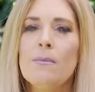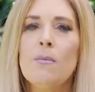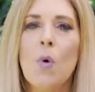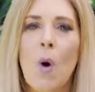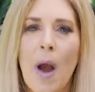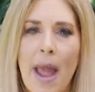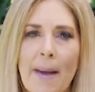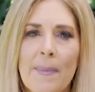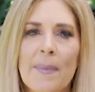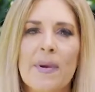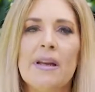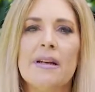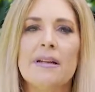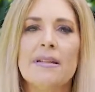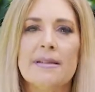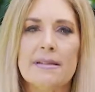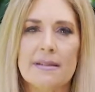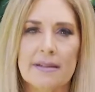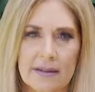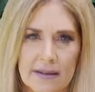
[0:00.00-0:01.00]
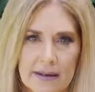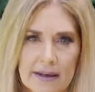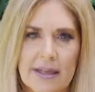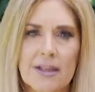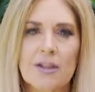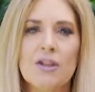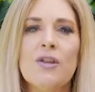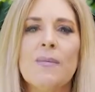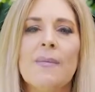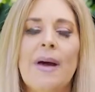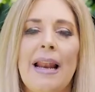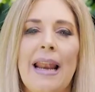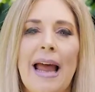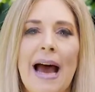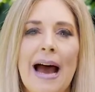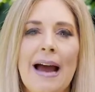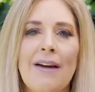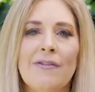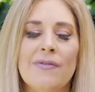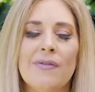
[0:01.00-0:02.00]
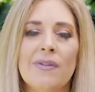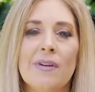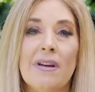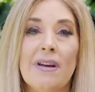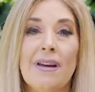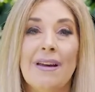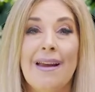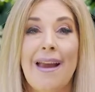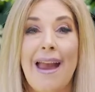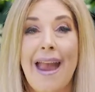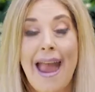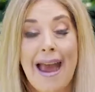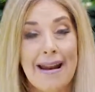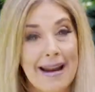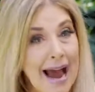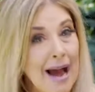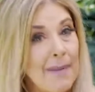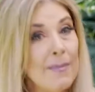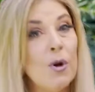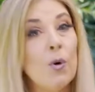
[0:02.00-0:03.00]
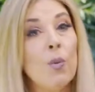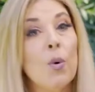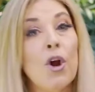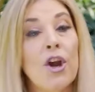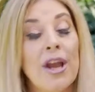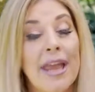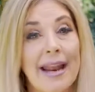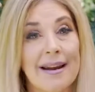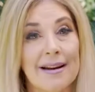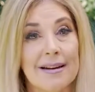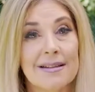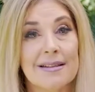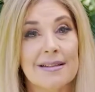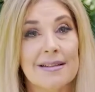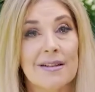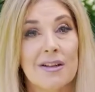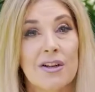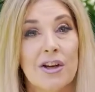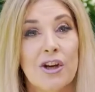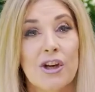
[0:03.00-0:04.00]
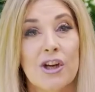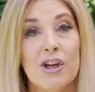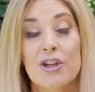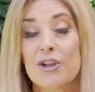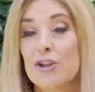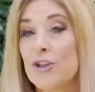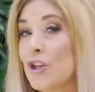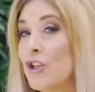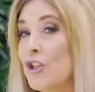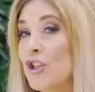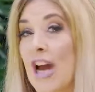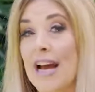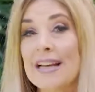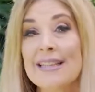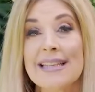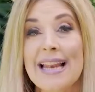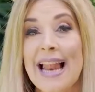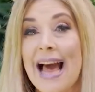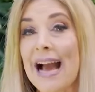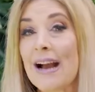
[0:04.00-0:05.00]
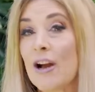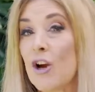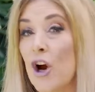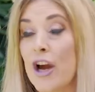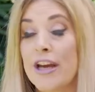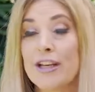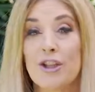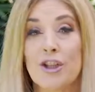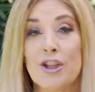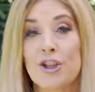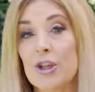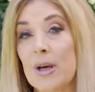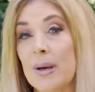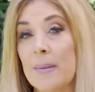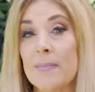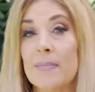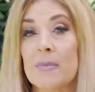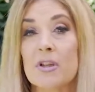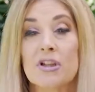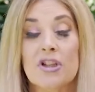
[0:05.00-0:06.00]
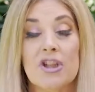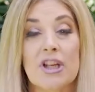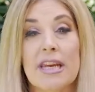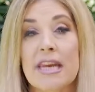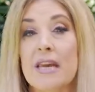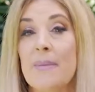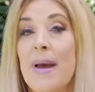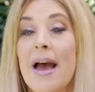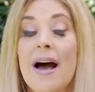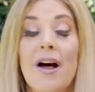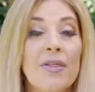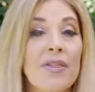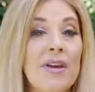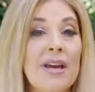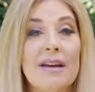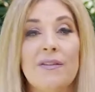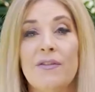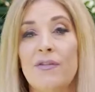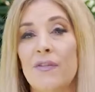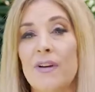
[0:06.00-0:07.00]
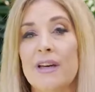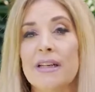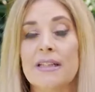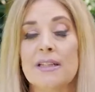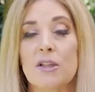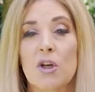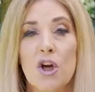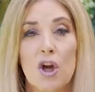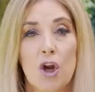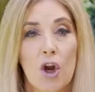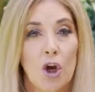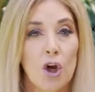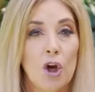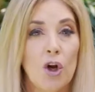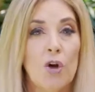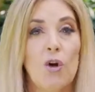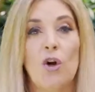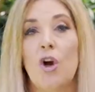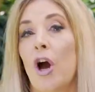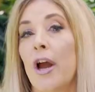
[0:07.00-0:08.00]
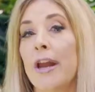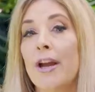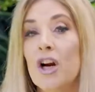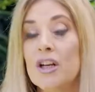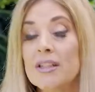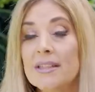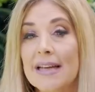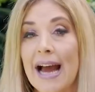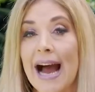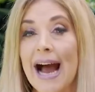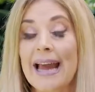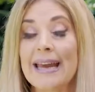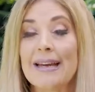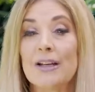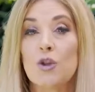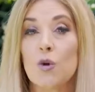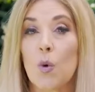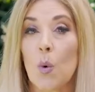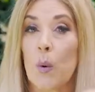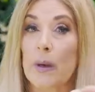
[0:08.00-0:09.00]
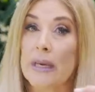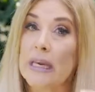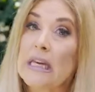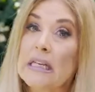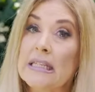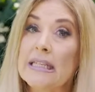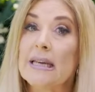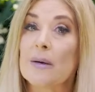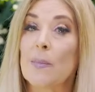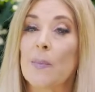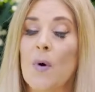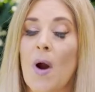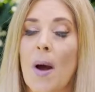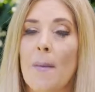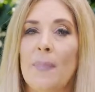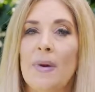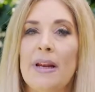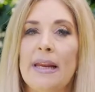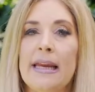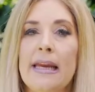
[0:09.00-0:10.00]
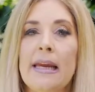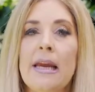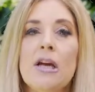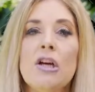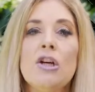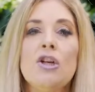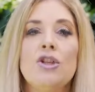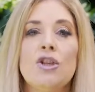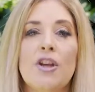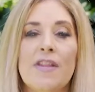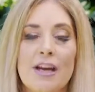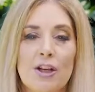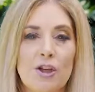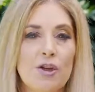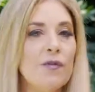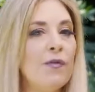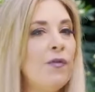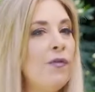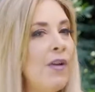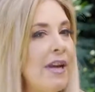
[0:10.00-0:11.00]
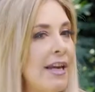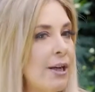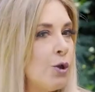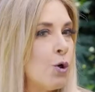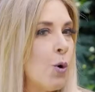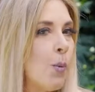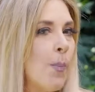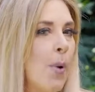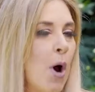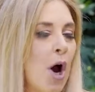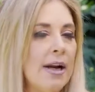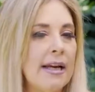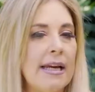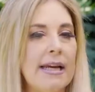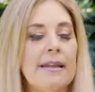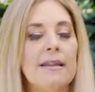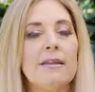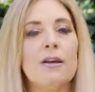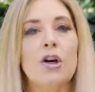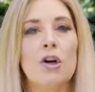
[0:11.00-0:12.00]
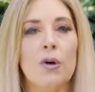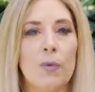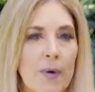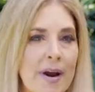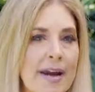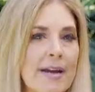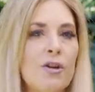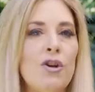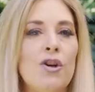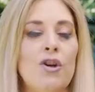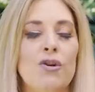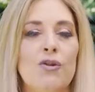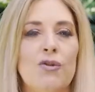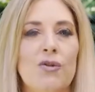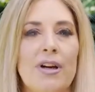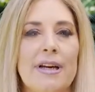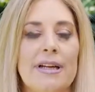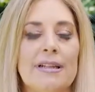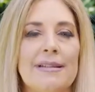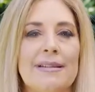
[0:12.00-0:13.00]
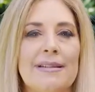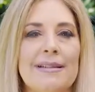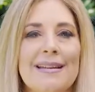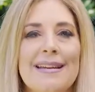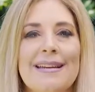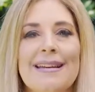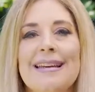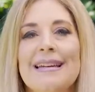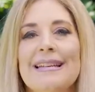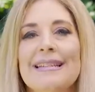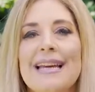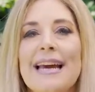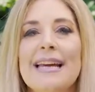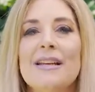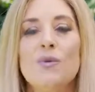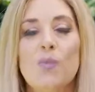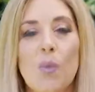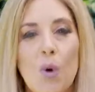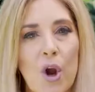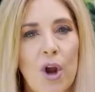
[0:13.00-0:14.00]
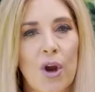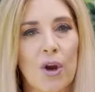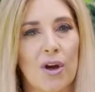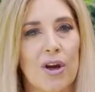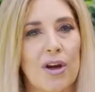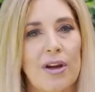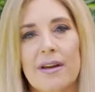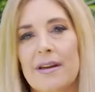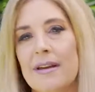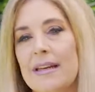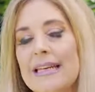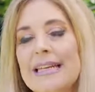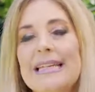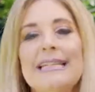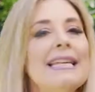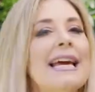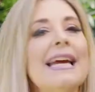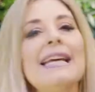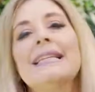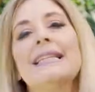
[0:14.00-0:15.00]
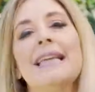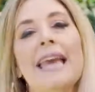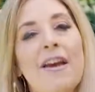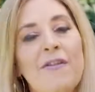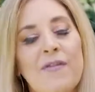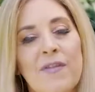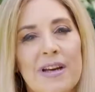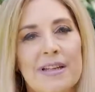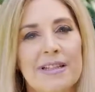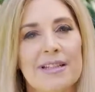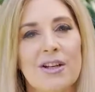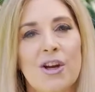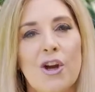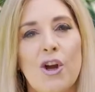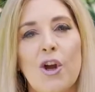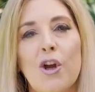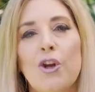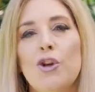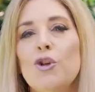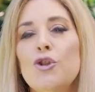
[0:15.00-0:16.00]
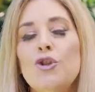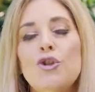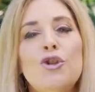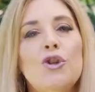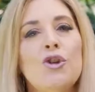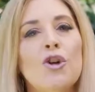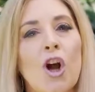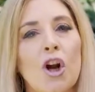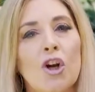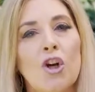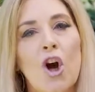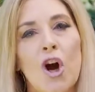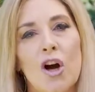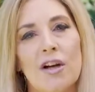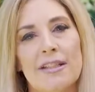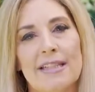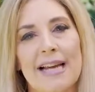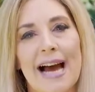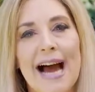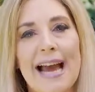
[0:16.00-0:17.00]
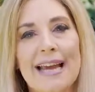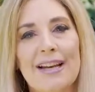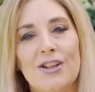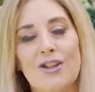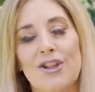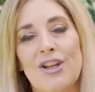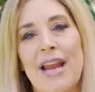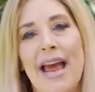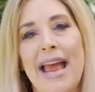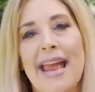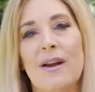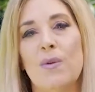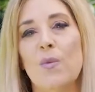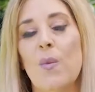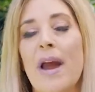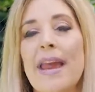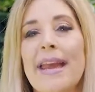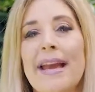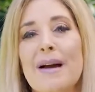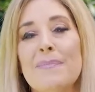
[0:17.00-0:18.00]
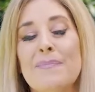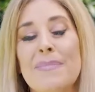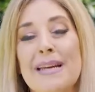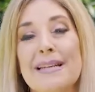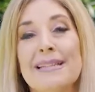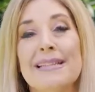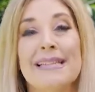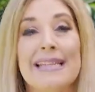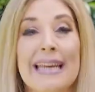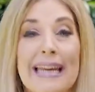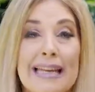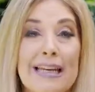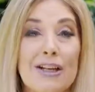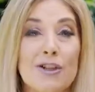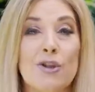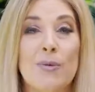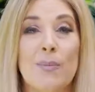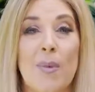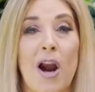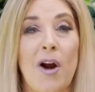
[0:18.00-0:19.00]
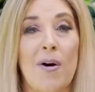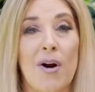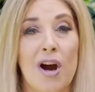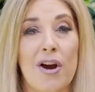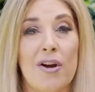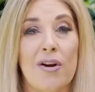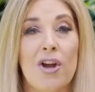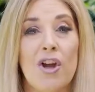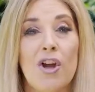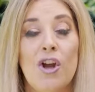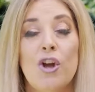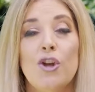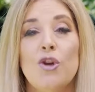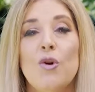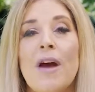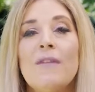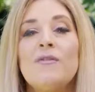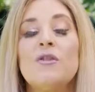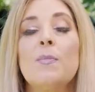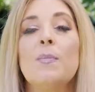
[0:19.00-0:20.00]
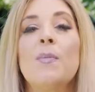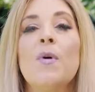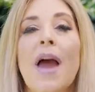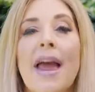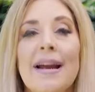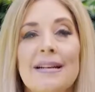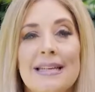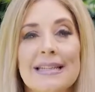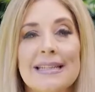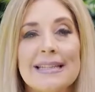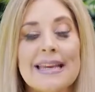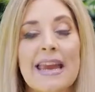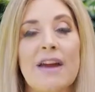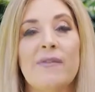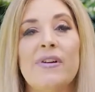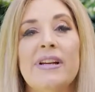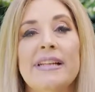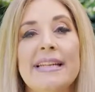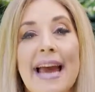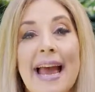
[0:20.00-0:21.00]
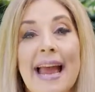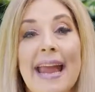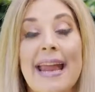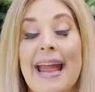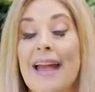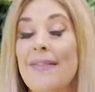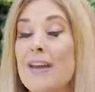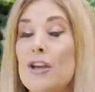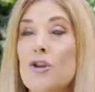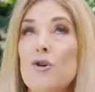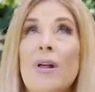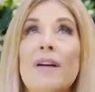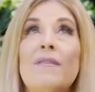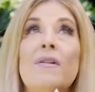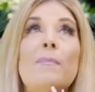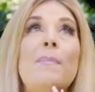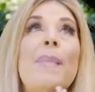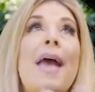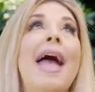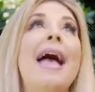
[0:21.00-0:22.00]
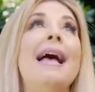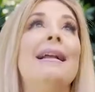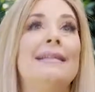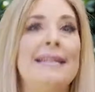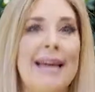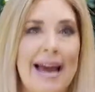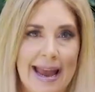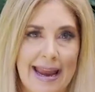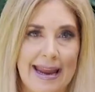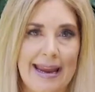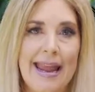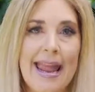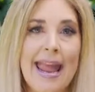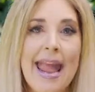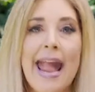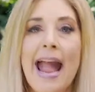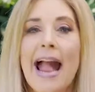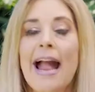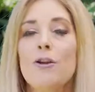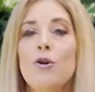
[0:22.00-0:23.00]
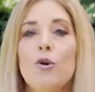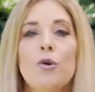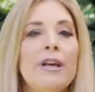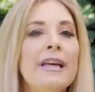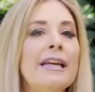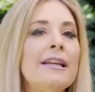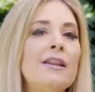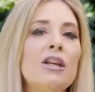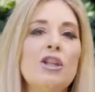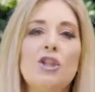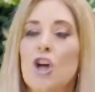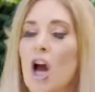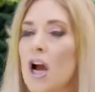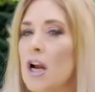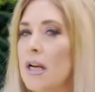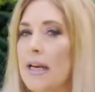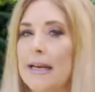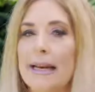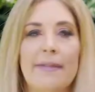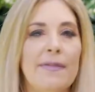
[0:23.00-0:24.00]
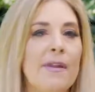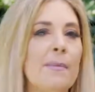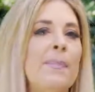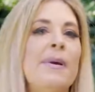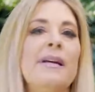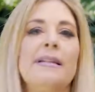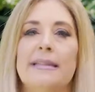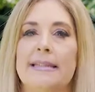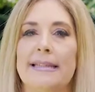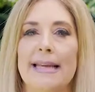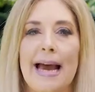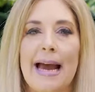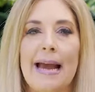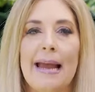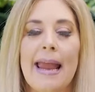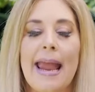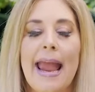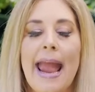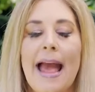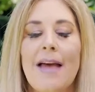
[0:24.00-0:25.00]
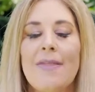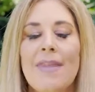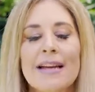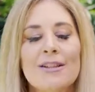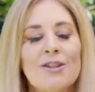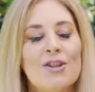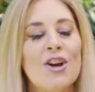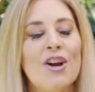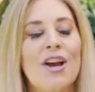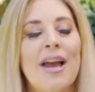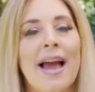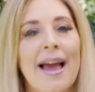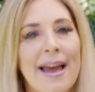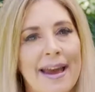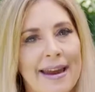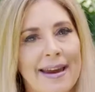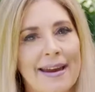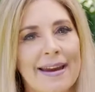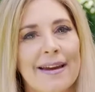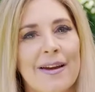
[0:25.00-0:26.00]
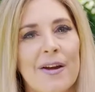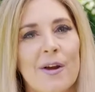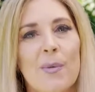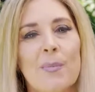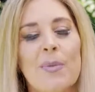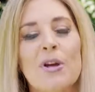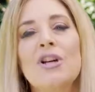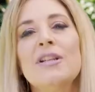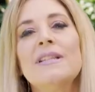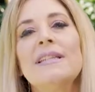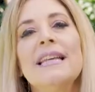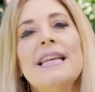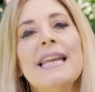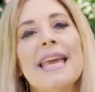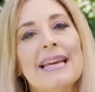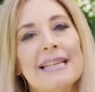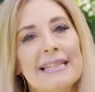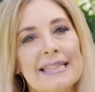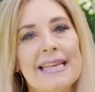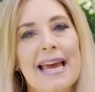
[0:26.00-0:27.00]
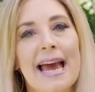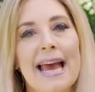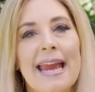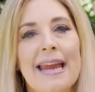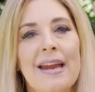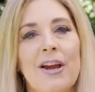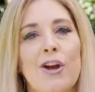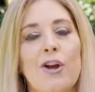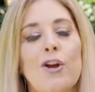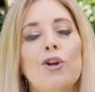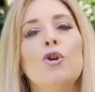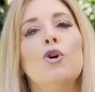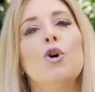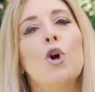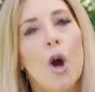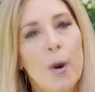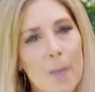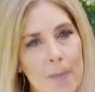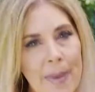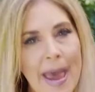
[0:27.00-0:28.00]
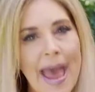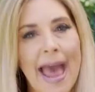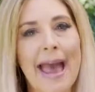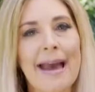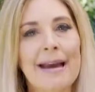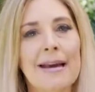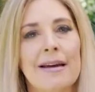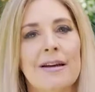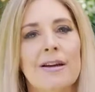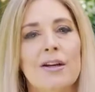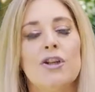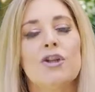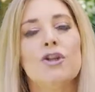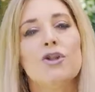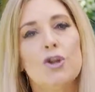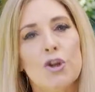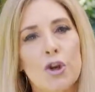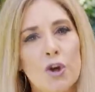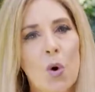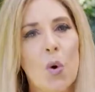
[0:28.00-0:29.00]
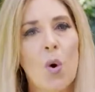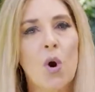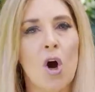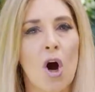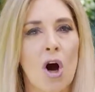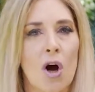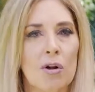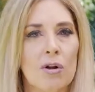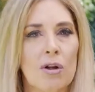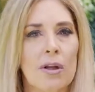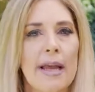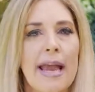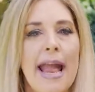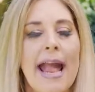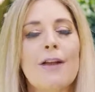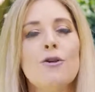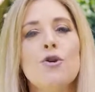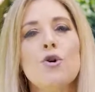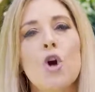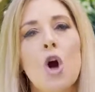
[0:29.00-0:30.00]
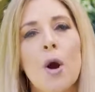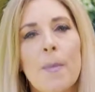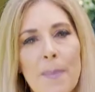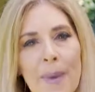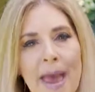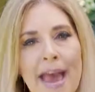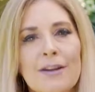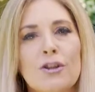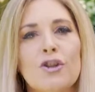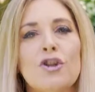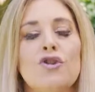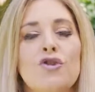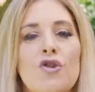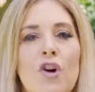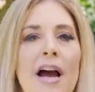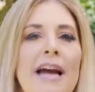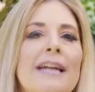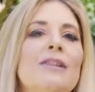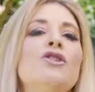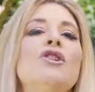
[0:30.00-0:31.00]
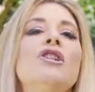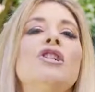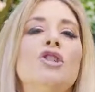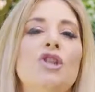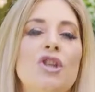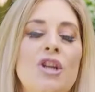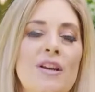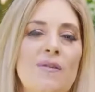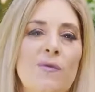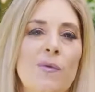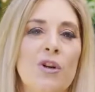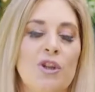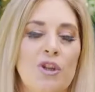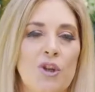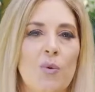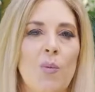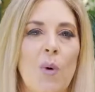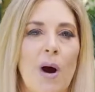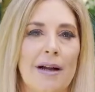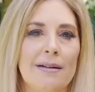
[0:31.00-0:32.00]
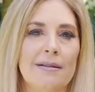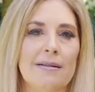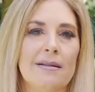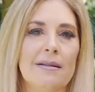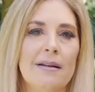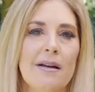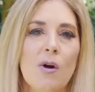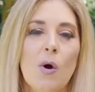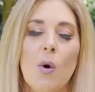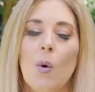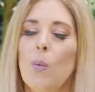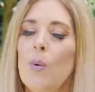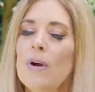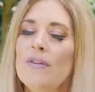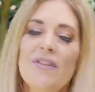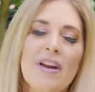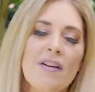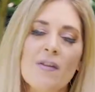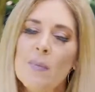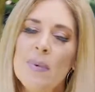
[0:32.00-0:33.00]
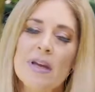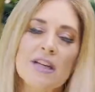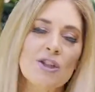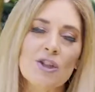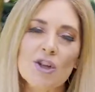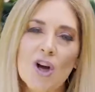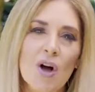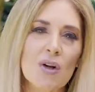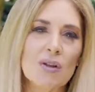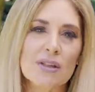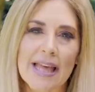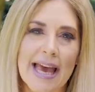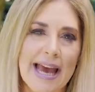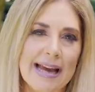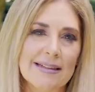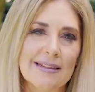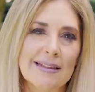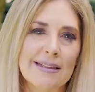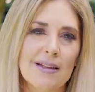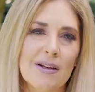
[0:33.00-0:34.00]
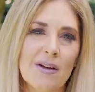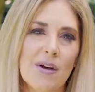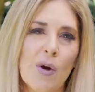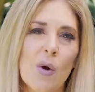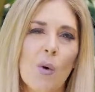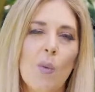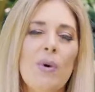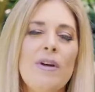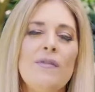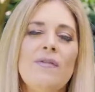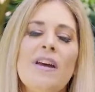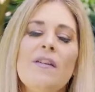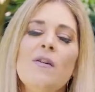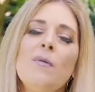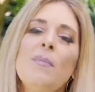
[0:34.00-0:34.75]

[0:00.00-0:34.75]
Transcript: more happiness into my life, and I'm going to work at it. So just like going to gym to keep healthy and fit, going on diet or eating properly so that you feed your body the correct nutrients, takes work. It takes effort. You do not go on diet today and wake up being skinny tomorrow. You have to practice every day, and then you'll have a bad day, and you'll eat the chocolate and the pizza, and that's okay, because the next day you go back to your goal, and you go back to trying to achieve what you want. We've never been told that. We've never